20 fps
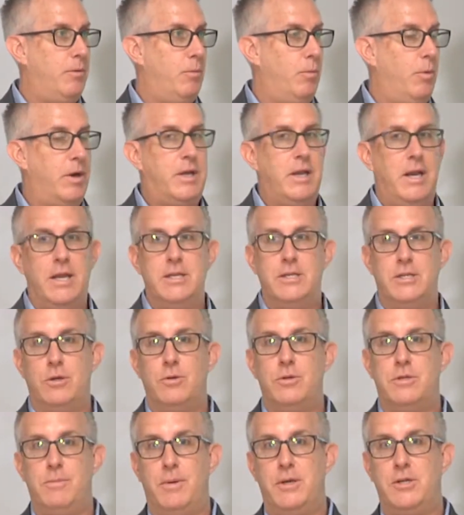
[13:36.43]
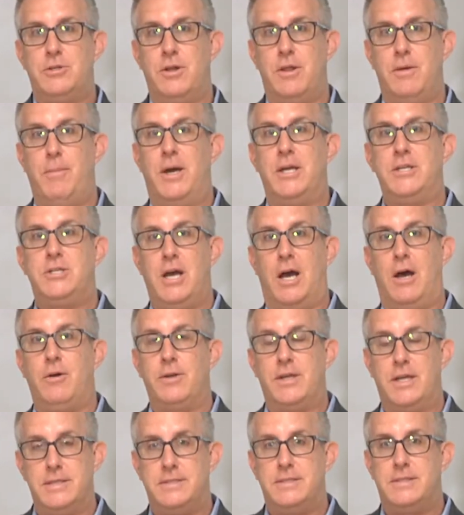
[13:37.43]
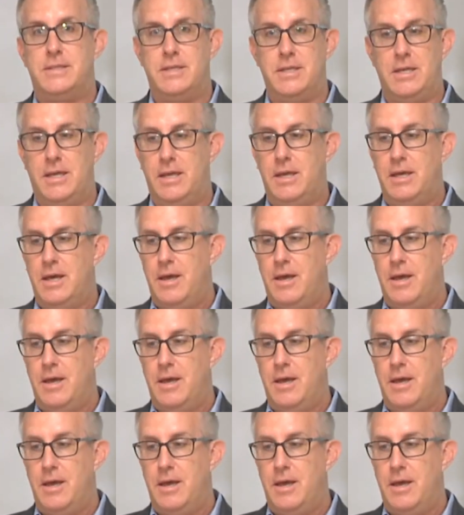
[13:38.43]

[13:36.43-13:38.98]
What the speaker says: What can I do to make sure that my child gets the